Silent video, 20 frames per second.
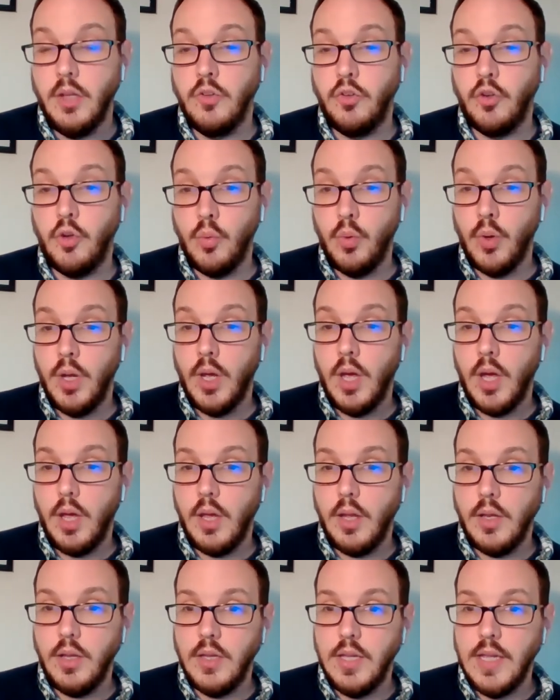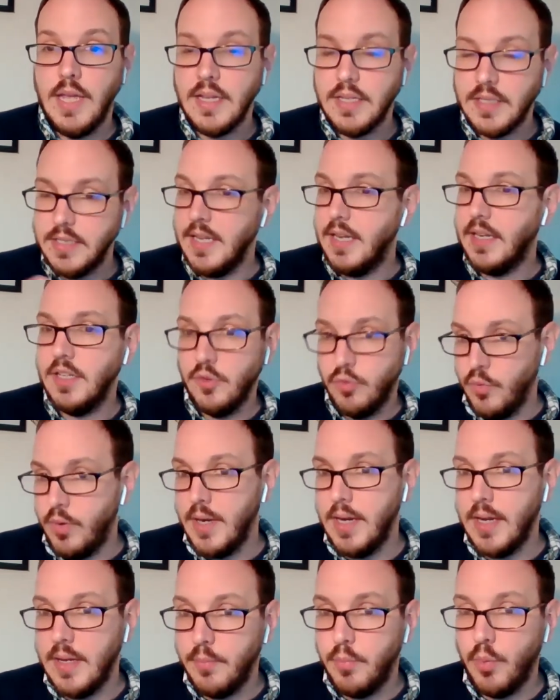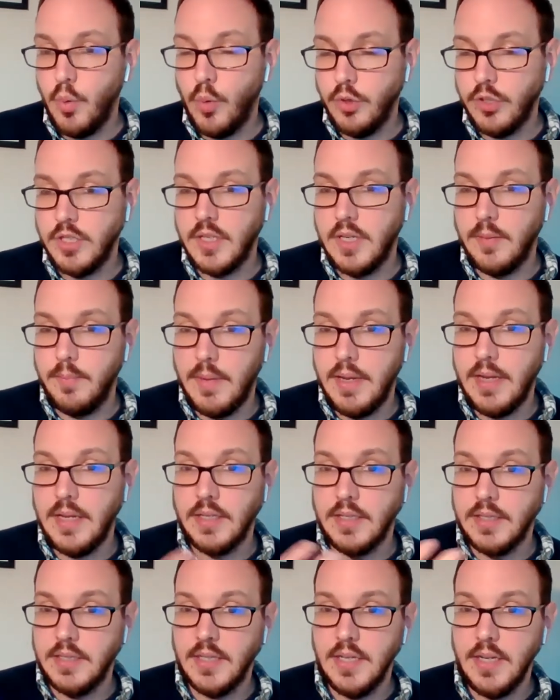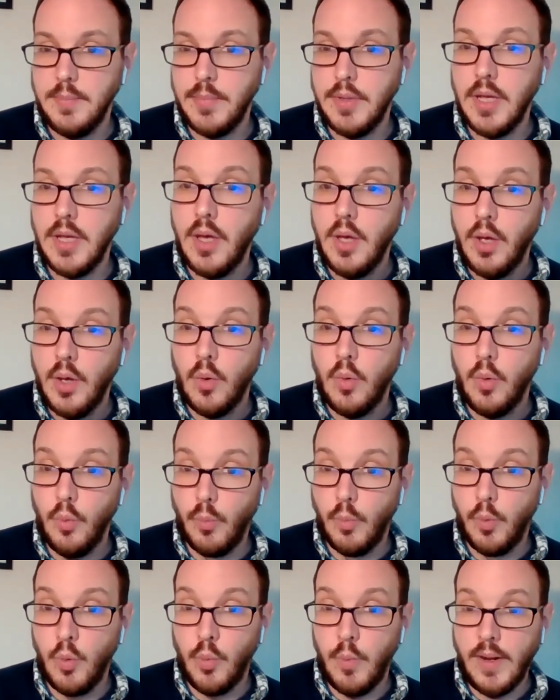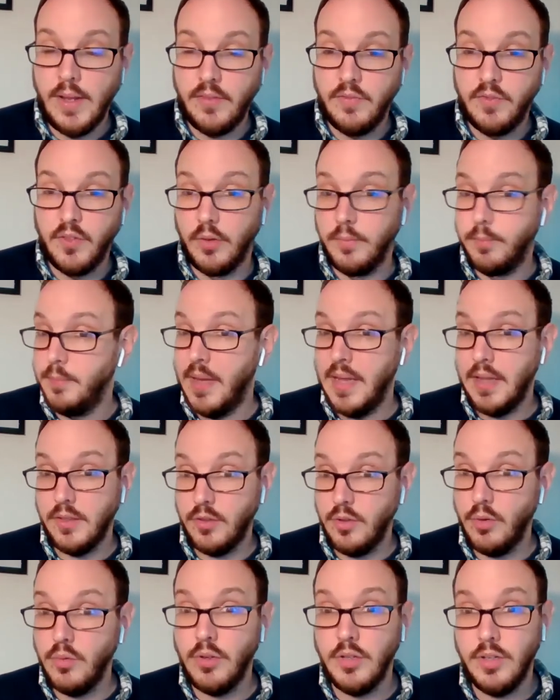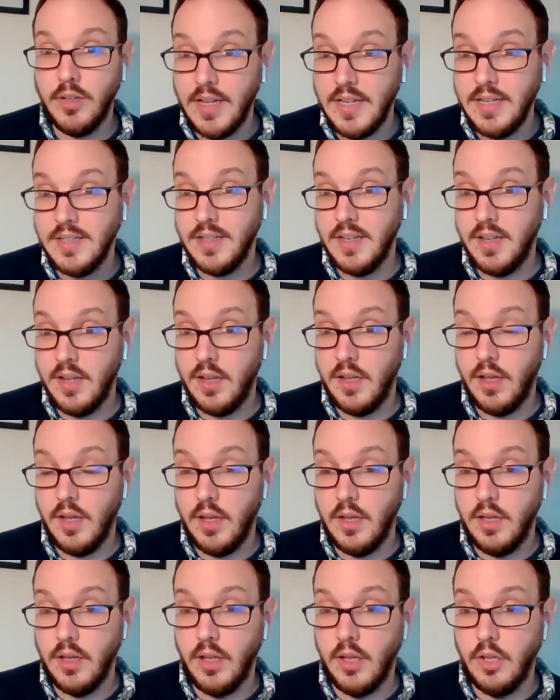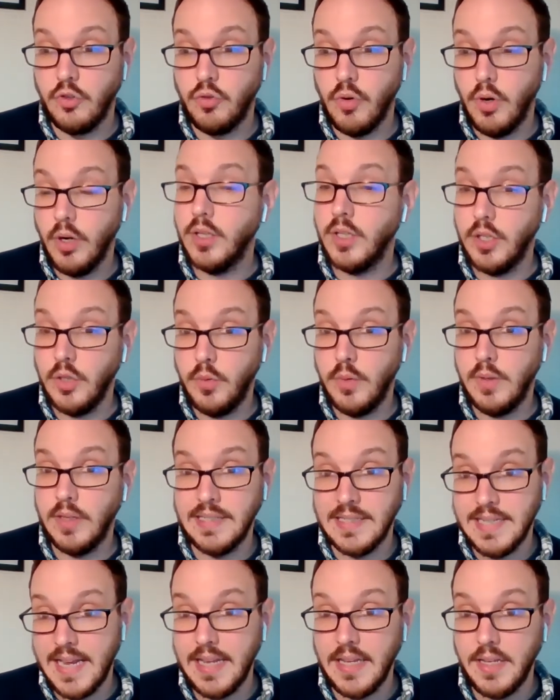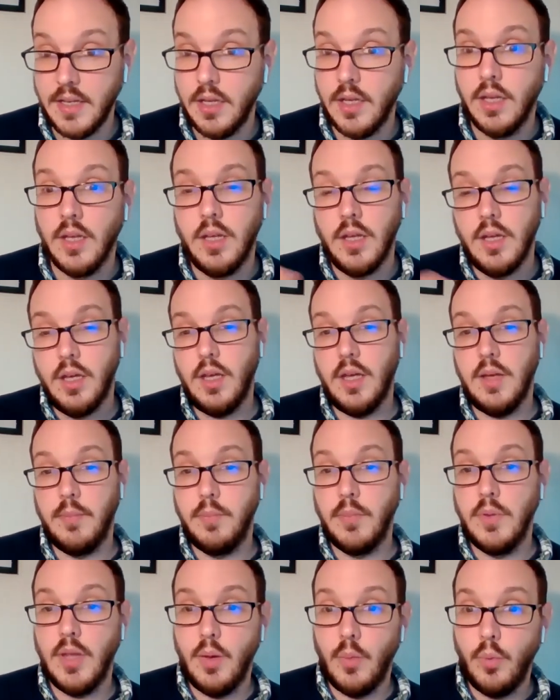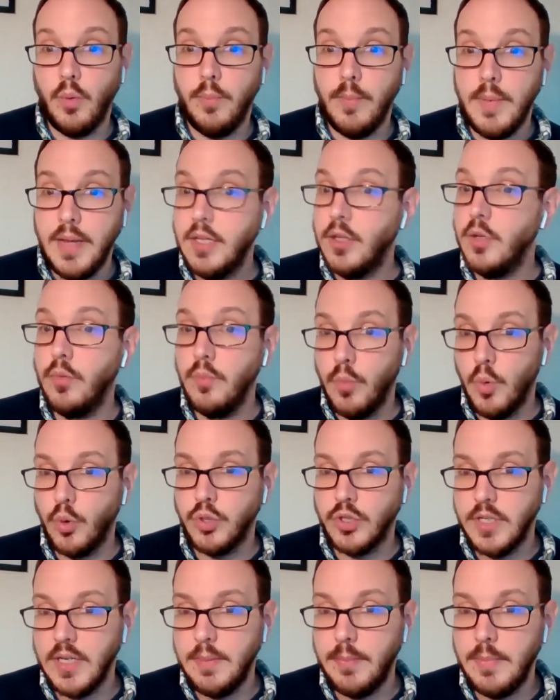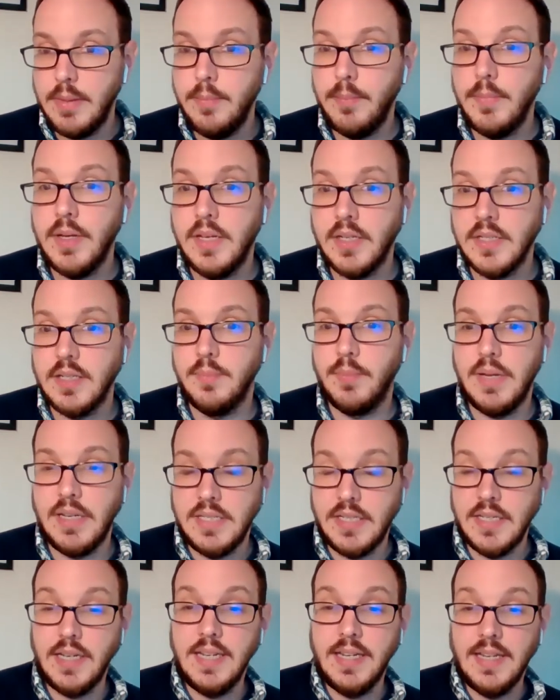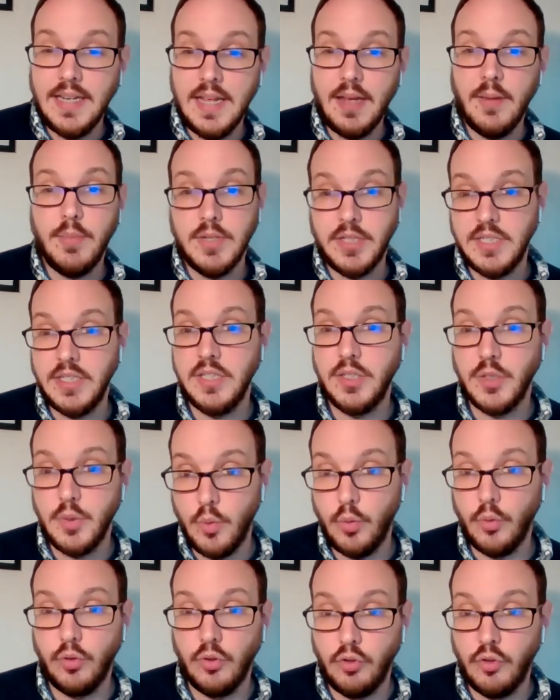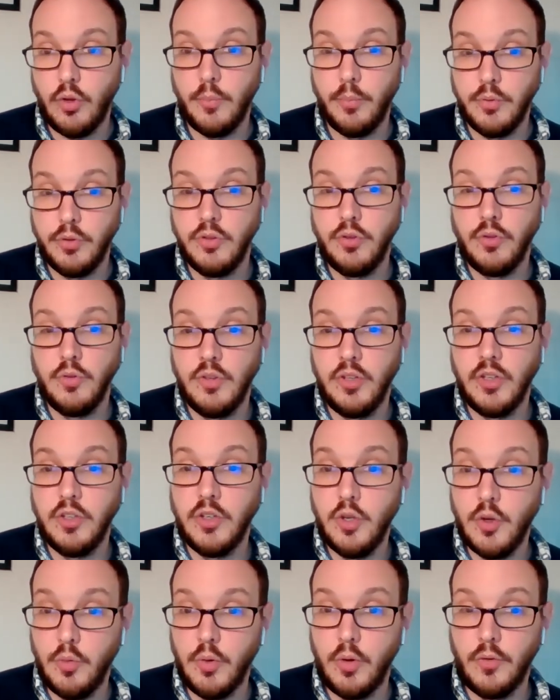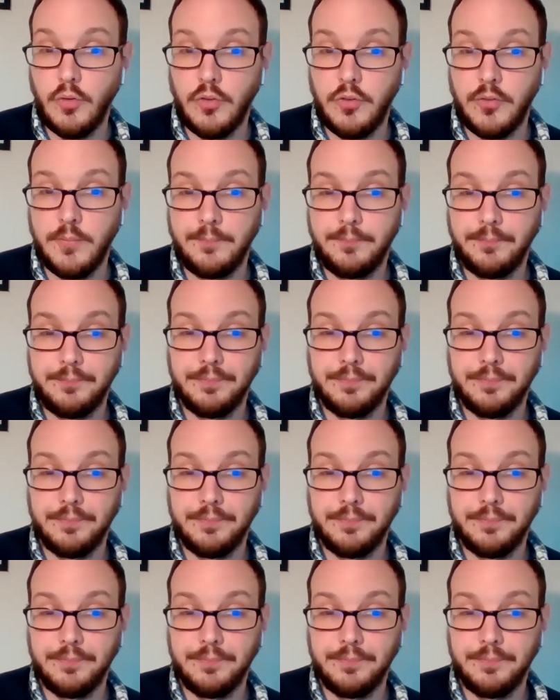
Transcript: So the SCN is really important in making us sleepier or more wakeful. Melatonin is a drug that you can take that will make you more sleepy because it basically inhibits these cortisol producing neurons.